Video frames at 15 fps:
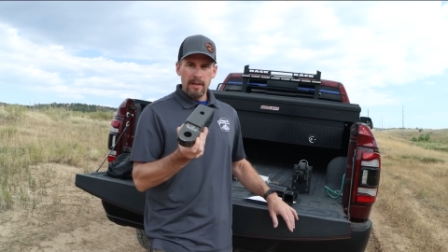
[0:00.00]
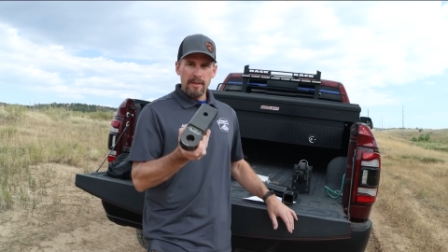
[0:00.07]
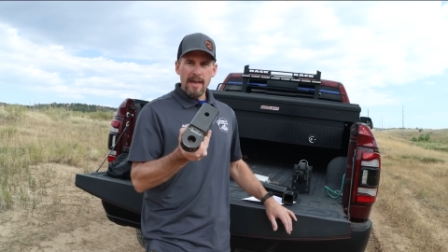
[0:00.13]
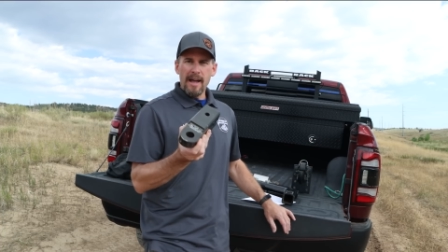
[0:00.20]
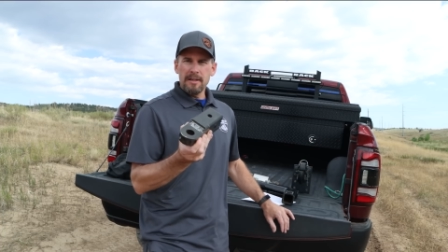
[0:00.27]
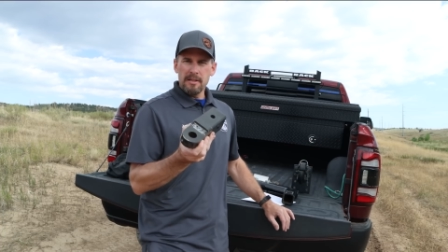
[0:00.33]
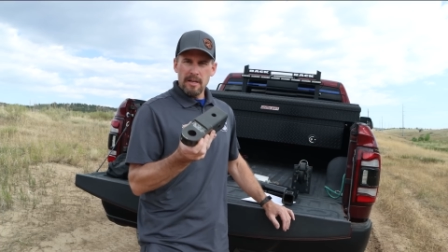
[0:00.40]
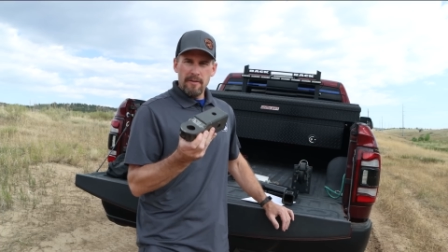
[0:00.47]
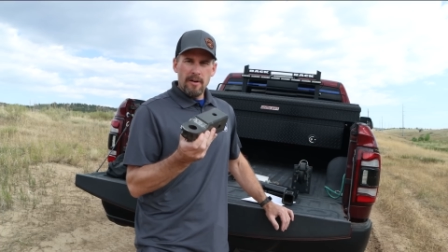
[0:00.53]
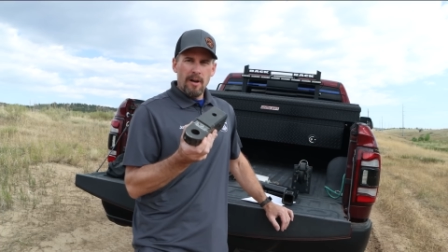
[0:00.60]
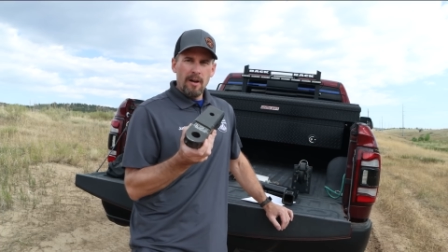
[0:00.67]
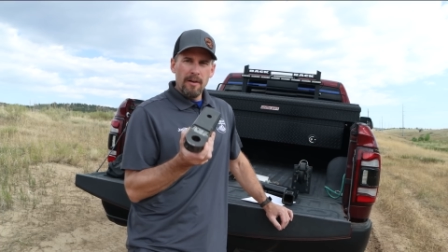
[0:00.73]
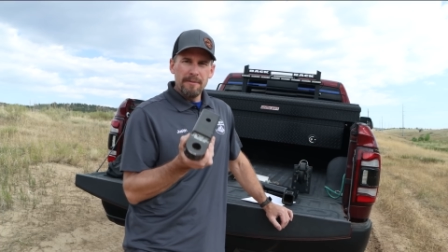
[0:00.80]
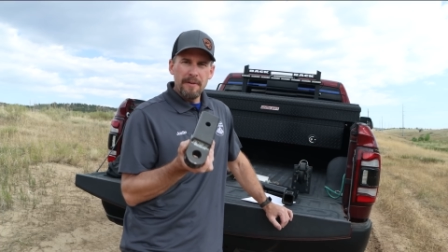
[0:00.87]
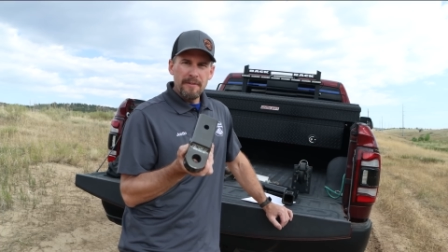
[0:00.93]
that
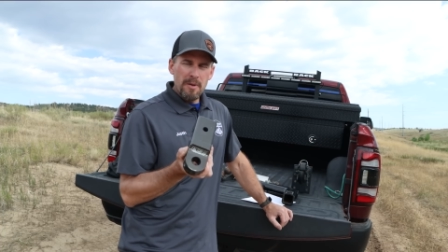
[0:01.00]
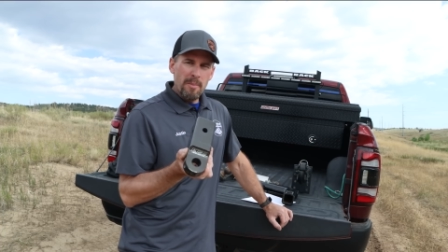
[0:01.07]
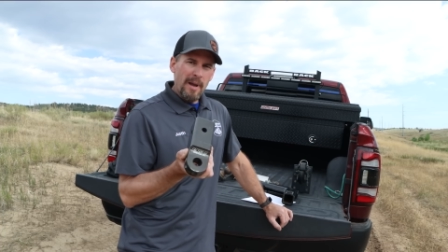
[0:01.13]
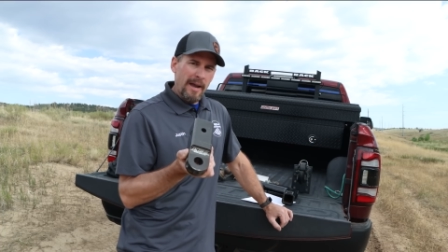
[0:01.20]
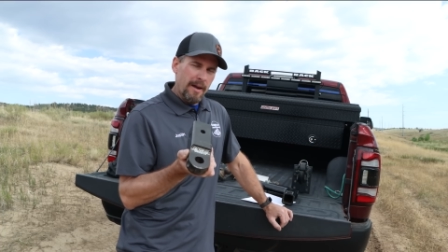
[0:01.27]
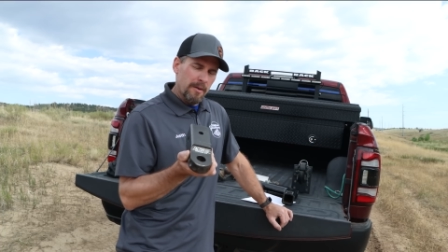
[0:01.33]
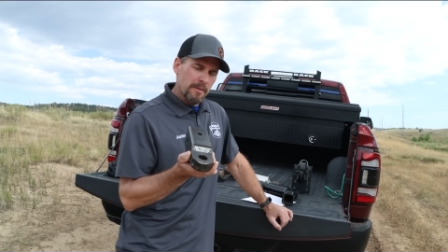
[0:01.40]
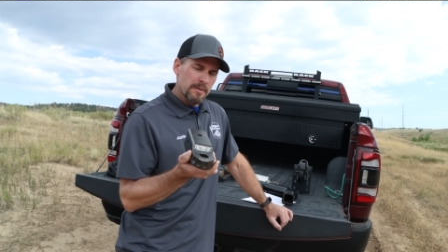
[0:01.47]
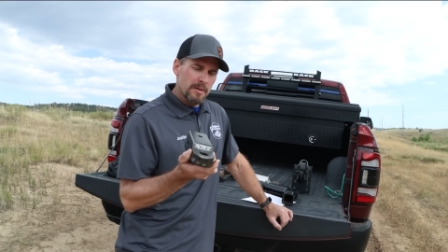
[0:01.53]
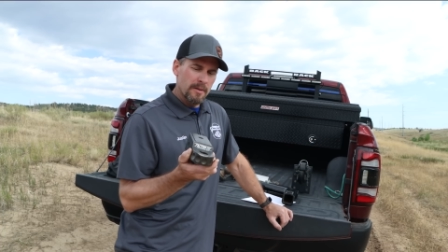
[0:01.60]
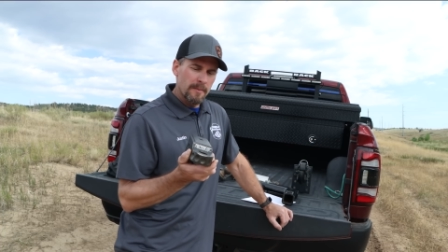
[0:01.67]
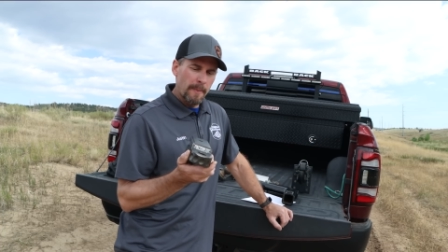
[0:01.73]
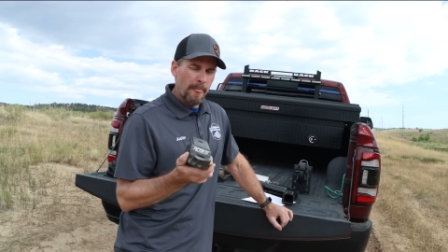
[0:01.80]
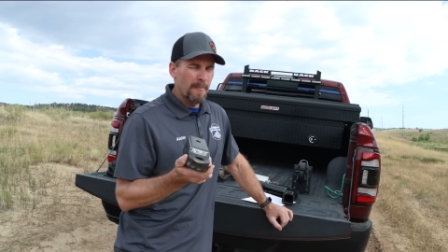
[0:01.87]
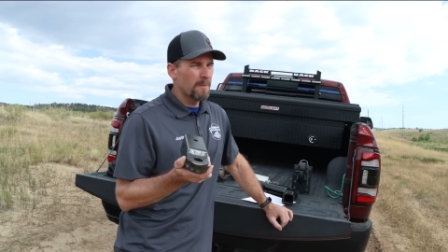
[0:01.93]
750 pounds,
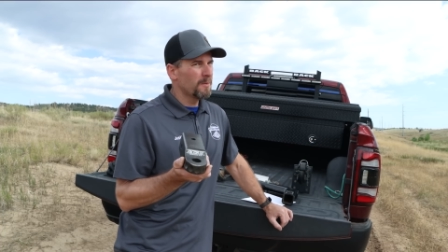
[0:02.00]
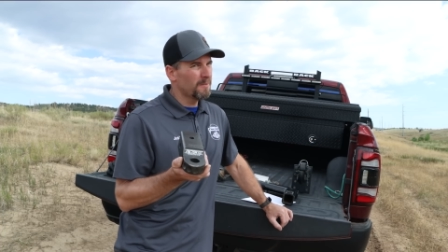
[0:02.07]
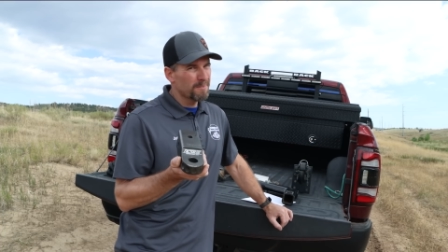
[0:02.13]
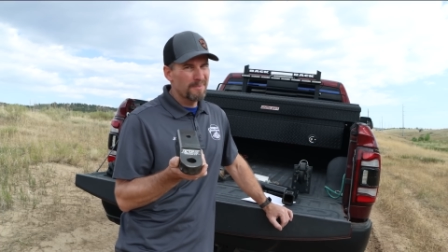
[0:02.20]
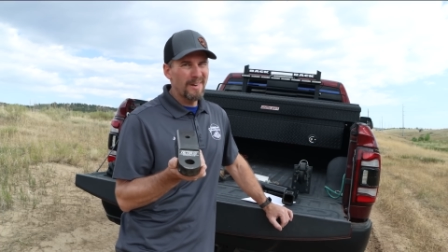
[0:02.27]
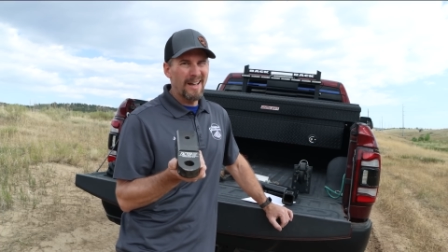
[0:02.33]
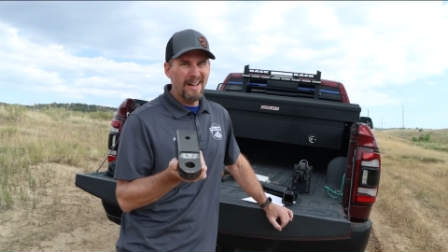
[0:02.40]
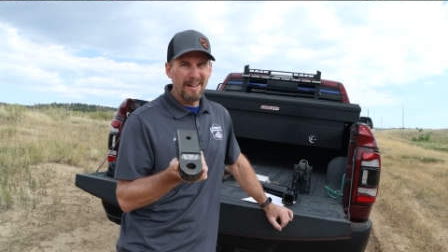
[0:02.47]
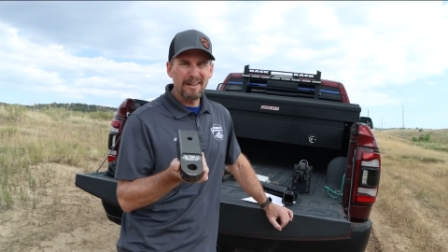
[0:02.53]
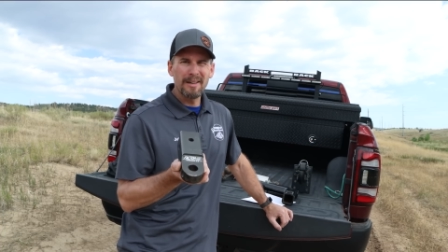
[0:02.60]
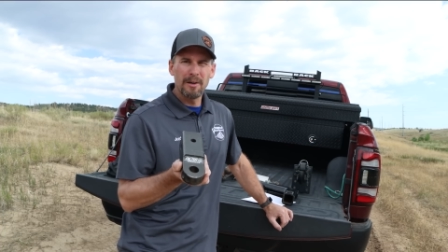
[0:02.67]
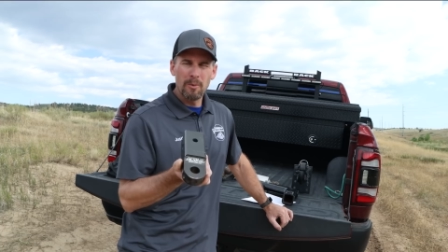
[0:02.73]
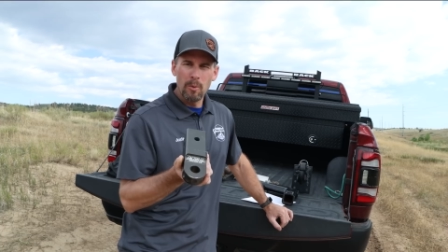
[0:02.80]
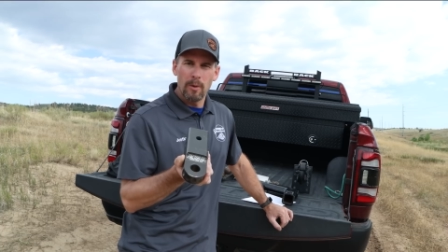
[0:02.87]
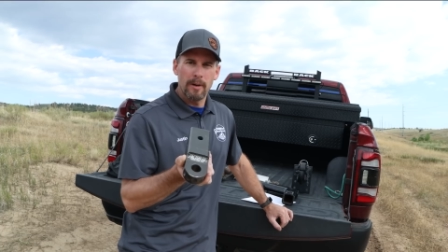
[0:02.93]
not
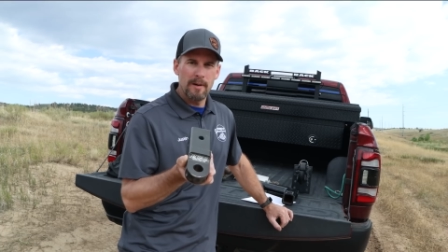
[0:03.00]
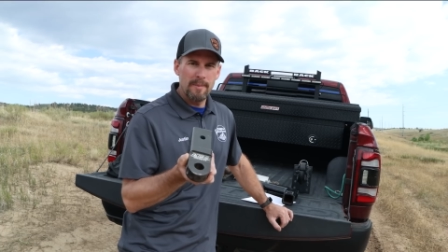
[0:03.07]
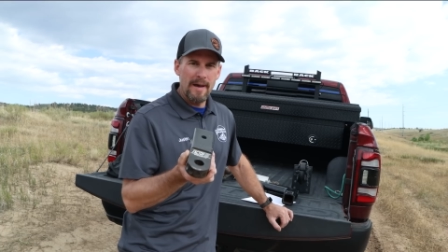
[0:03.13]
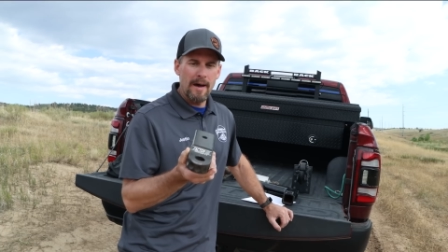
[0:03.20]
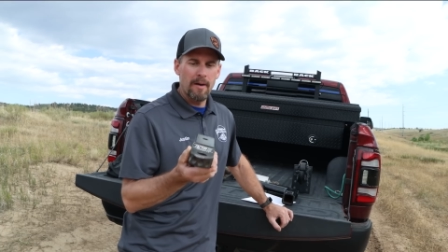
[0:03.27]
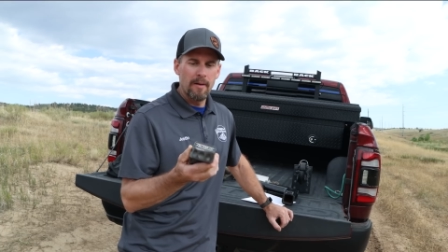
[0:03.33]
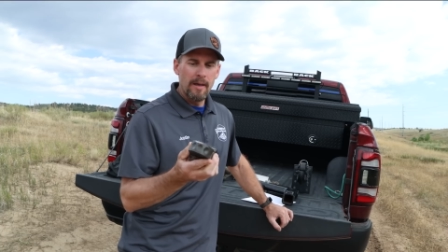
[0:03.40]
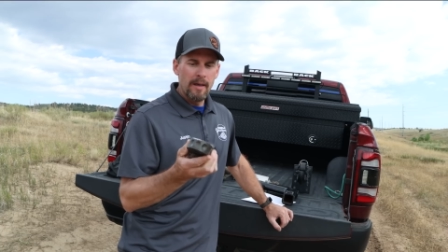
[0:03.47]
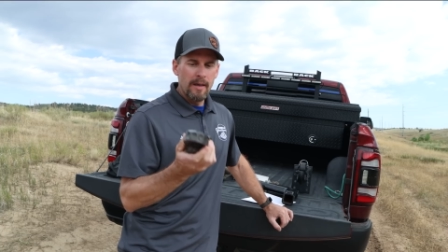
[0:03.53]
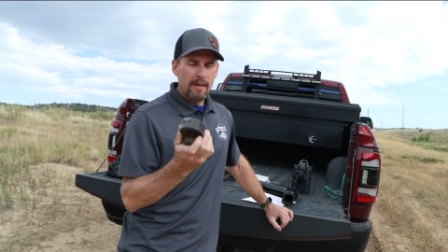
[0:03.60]
gonna worry about.